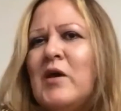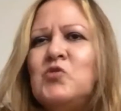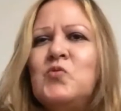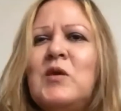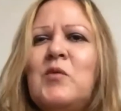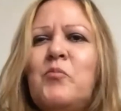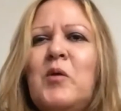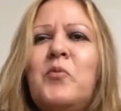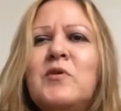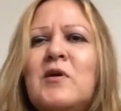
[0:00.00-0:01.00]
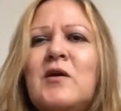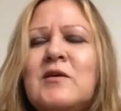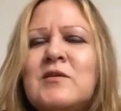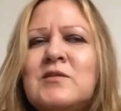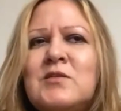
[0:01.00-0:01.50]
I do keep up with all
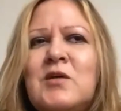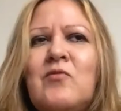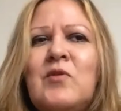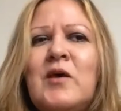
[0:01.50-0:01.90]
that stuff.